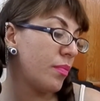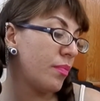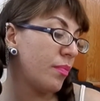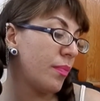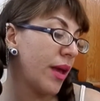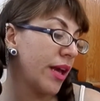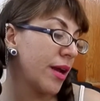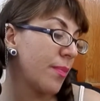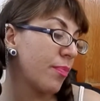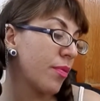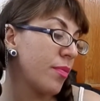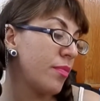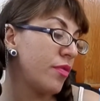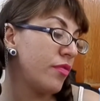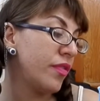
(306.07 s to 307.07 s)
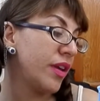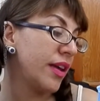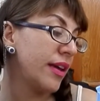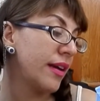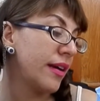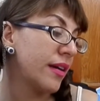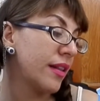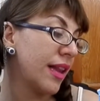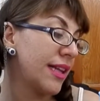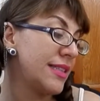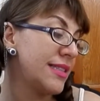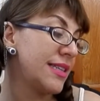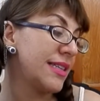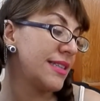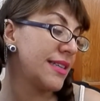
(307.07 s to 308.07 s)
Makeup Removing
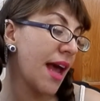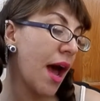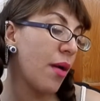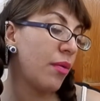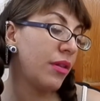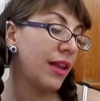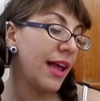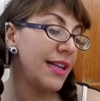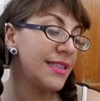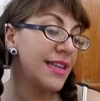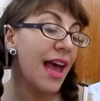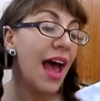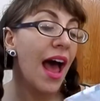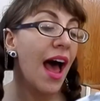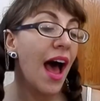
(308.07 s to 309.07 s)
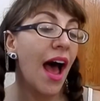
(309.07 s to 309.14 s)
Cleansing Towelettes.